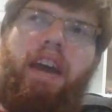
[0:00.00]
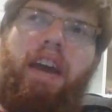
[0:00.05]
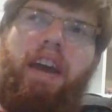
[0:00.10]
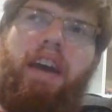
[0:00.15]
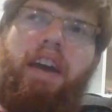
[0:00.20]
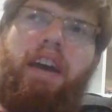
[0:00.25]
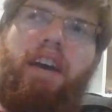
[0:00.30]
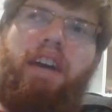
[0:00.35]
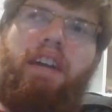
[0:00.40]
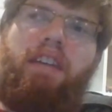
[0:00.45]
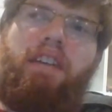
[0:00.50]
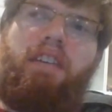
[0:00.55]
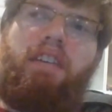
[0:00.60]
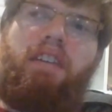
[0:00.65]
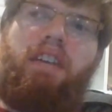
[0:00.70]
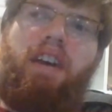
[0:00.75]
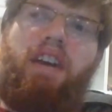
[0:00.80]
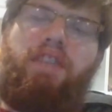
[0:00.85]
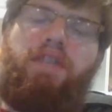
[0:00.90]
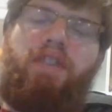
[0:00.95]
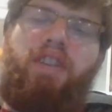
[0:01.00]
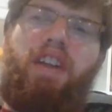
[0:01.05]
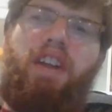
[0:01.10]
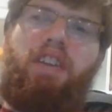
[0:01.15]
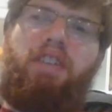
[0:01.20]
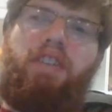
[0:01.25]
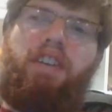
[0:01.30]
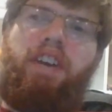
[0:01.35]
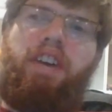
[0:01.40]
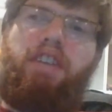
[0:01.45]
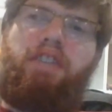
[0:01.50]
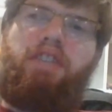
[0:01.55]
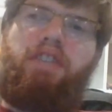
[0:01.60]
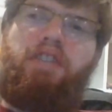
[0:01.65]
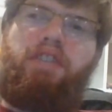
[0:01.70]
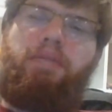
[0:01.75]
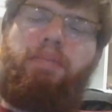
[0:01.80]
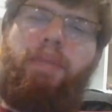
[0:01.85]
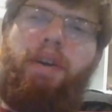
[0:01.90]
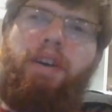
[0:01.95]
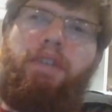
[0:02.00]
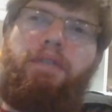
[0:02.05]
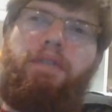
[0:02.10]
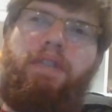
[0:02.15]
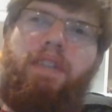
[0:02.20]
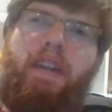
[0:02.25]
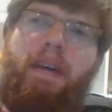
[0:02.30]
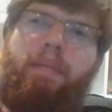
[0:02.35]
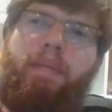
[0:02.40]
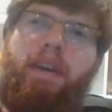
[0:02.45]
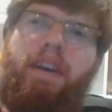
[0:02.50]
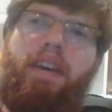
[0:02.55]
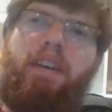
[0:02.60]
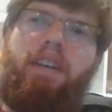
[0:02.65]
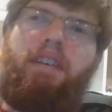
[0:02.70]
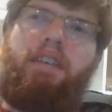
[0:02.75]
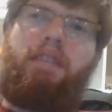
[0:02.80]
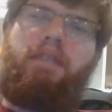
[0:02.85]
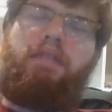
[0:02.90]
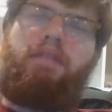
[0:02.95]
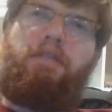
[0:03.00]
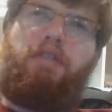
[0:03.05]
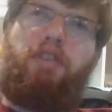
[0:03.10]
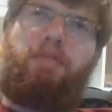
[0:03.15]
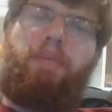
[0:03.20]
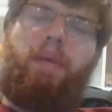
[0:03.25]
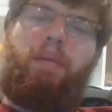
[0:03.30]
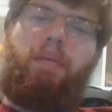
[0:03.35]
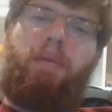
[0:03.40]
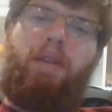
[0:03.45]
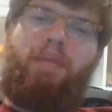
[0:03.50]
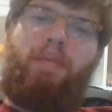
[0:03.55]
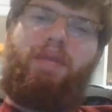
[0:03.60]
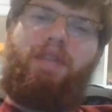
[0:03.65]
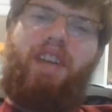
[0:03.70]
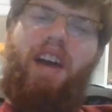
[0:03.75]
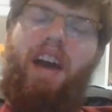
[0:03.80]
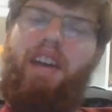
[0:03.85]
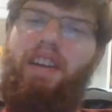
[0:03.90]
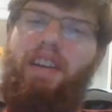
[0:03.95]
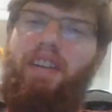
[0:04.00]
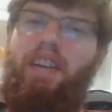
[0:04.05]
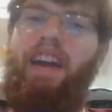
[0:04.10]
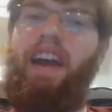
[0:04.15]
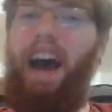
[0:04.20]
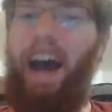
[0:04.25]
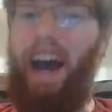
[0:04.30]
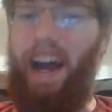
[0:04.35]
And as for the other characters, Mayor Fleming, voiced by William Shatner,